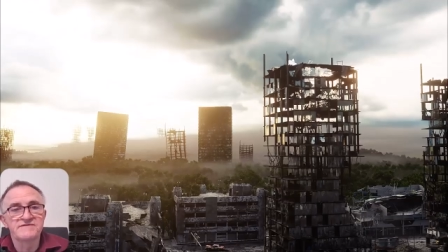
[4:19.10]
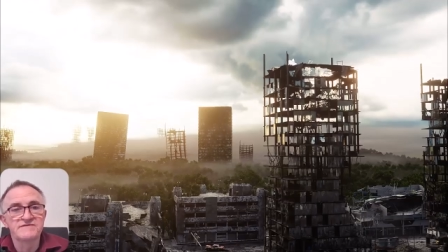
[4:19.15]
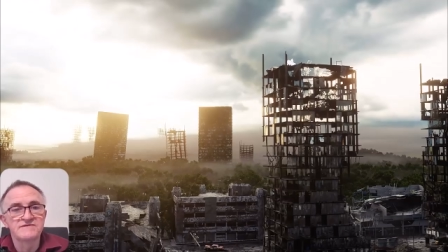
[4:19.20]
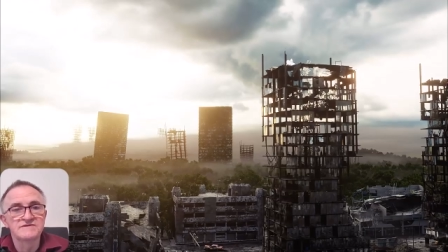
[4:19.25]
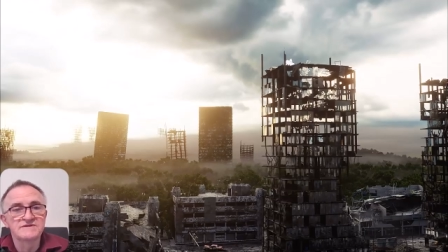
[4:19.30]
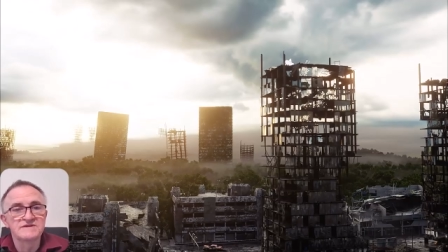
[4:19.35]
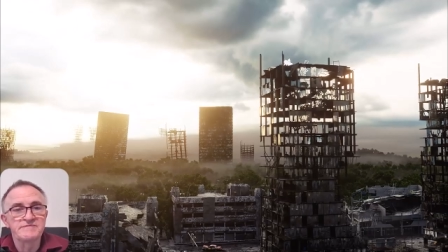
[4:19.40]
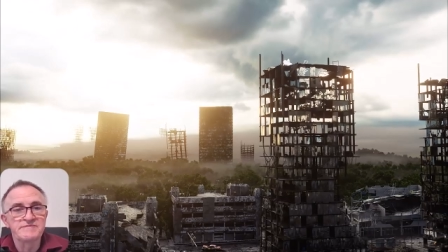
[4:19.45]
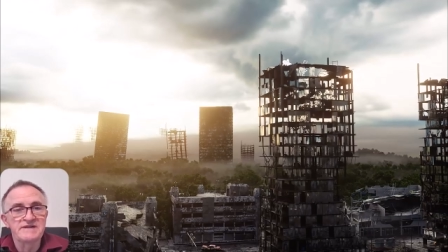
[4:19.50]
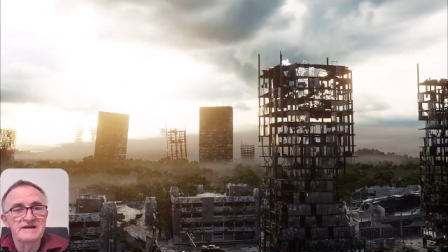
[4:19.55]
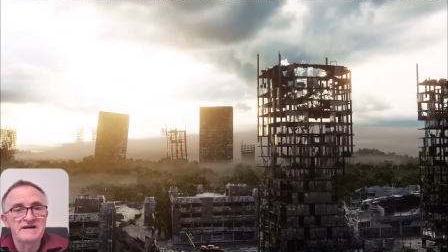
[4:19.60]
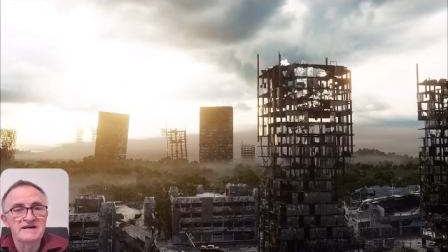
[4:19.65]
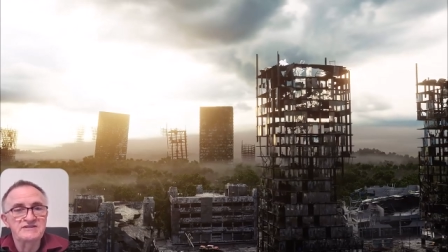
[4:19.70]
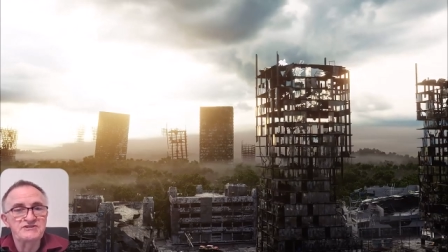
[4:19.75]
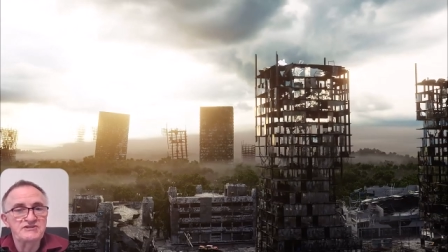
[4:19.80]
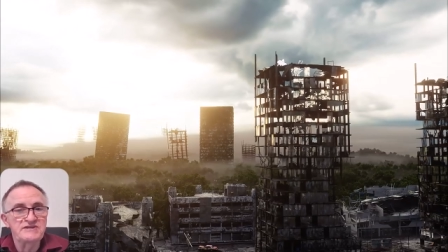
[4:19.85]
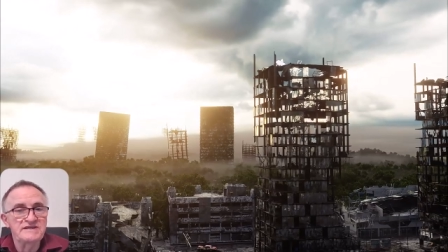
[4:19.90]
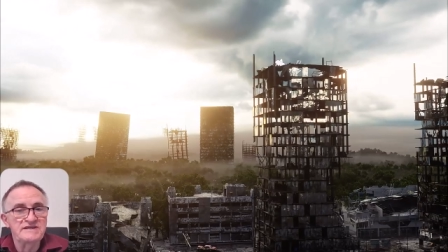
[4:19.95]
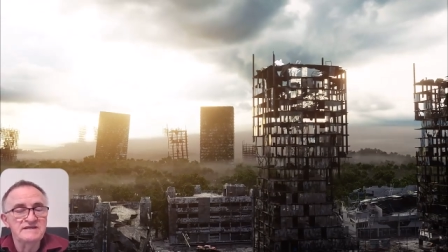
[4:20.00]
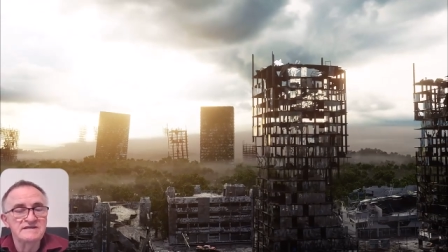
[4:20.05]
of the food supply
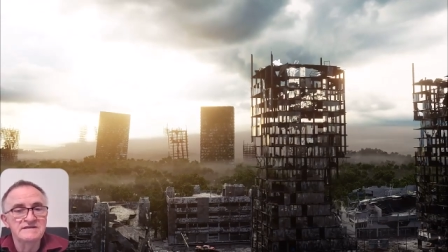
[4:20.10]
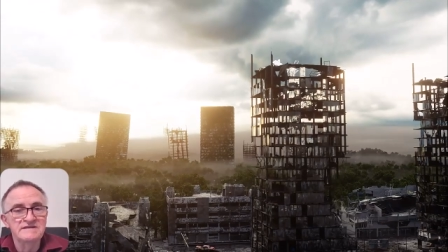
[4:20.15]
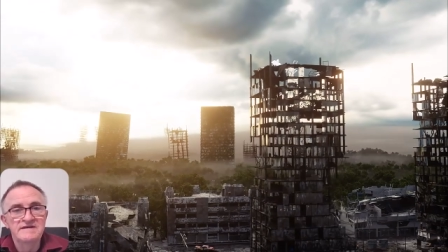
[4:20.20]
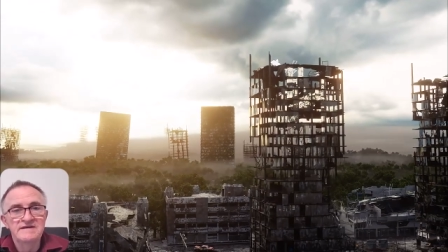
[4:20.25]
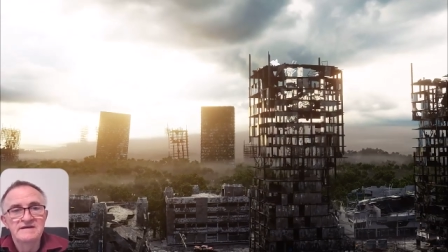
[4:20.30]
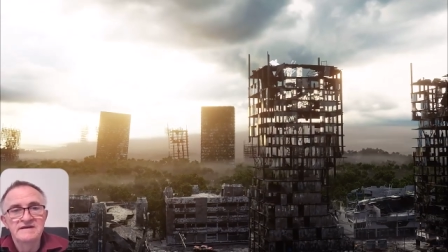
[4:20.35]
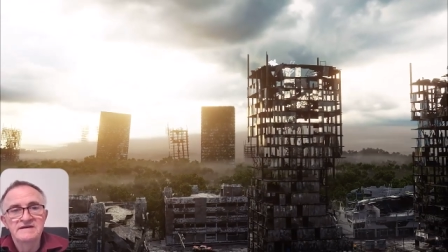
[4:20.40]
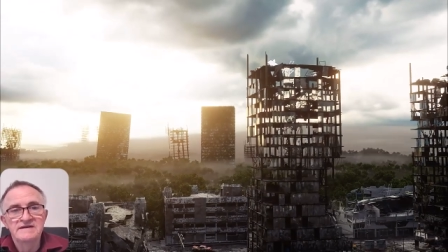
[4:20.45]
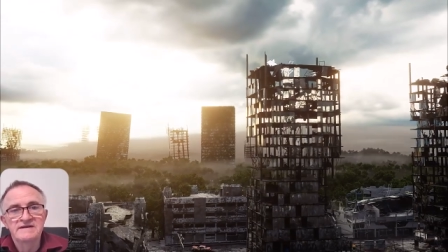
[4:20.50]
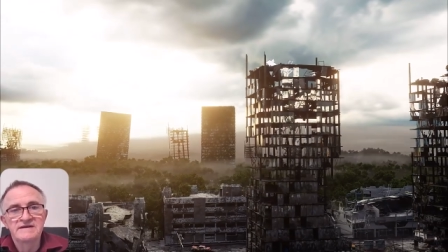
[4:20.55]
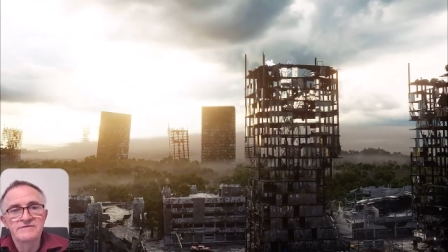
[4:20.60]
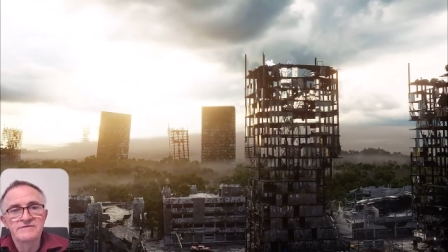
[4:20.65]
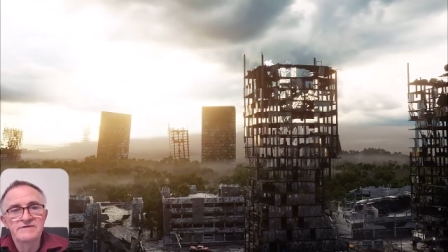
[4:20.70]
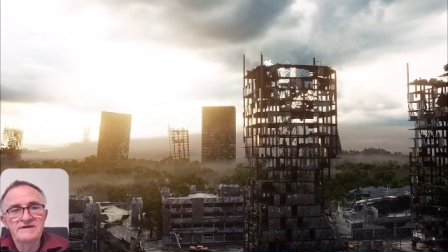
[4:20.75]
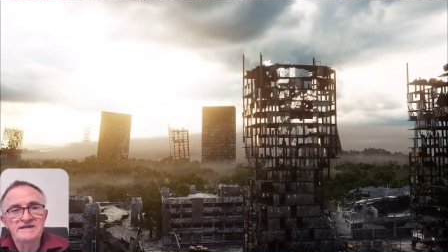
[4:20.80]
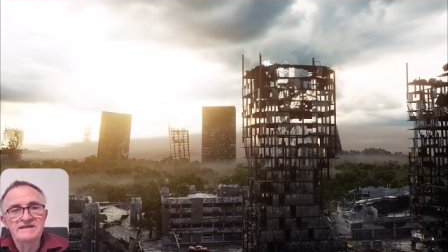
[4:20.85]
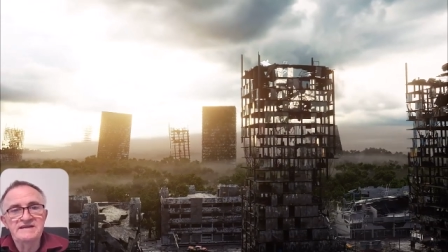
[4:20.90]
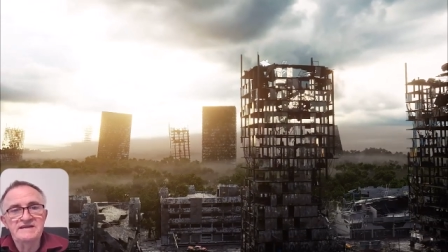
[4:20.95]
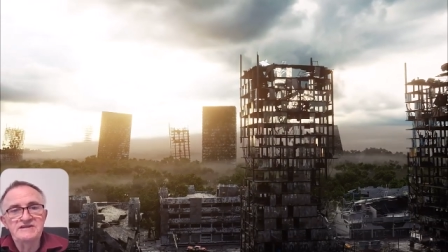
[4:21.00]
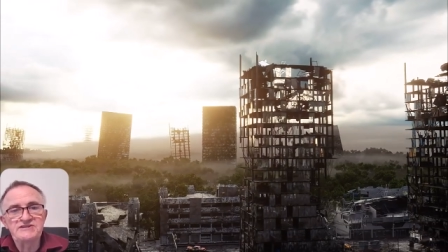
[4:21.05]
chain,
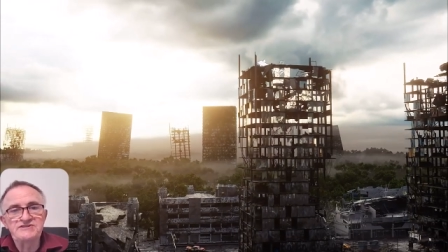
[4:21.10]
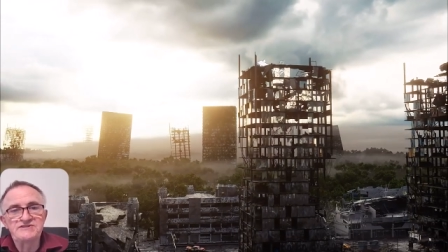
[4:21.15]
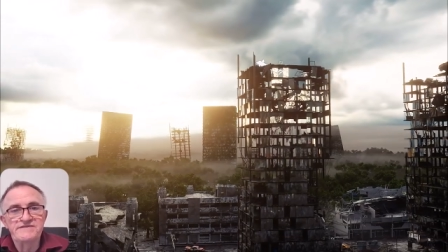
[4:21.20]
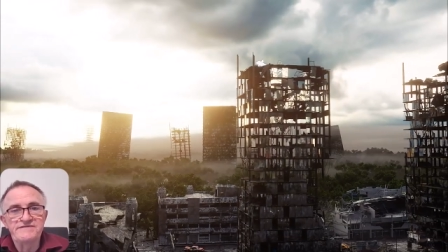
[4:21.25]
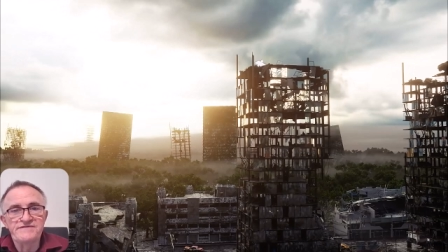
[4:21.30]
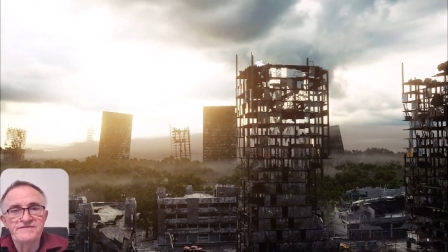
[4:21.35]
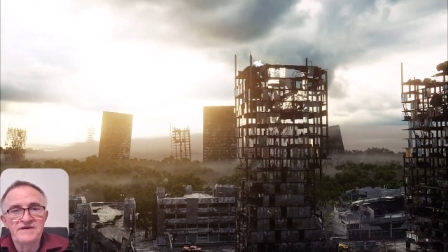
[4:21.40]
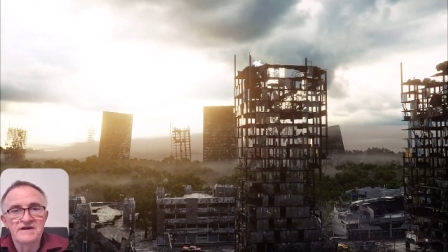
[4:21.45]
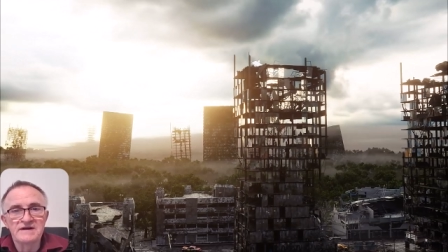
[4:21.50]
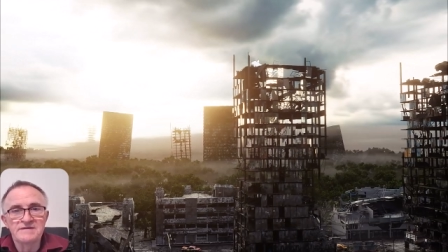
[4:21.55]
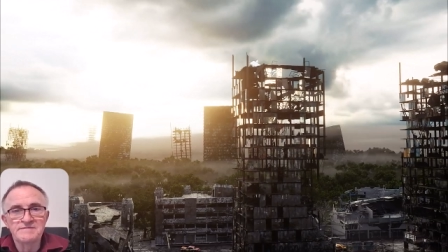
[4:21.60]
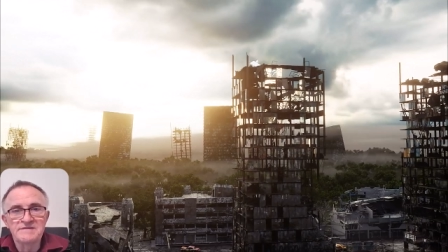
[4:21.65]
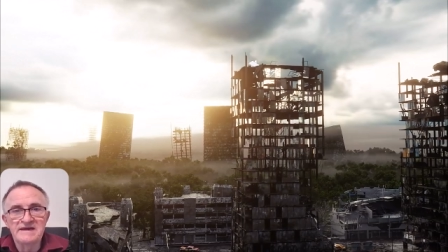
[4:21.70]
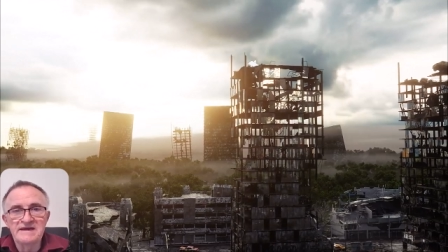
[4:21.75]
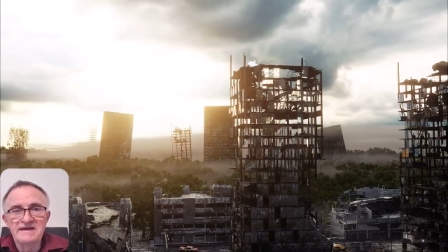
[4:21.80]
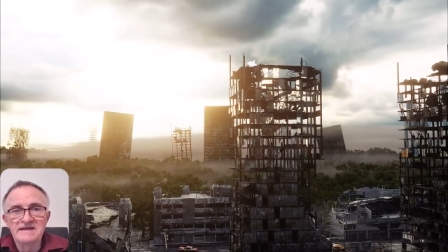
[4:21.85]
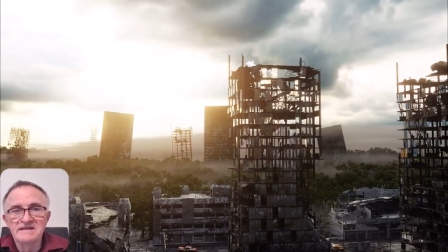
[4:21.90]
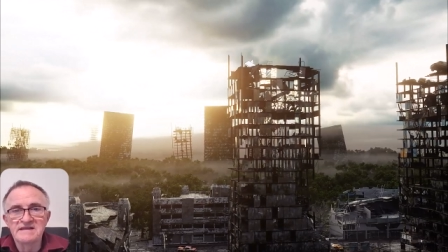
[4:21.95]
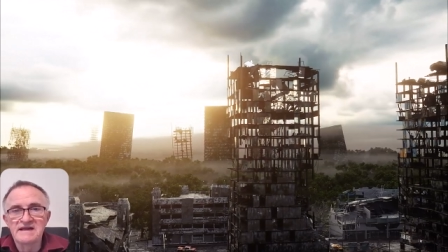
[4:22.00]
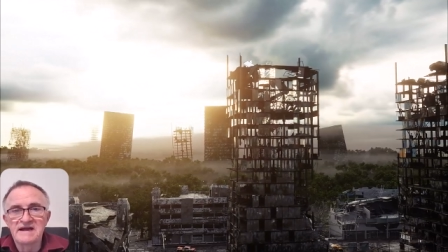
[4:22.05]
irradiation of farmland,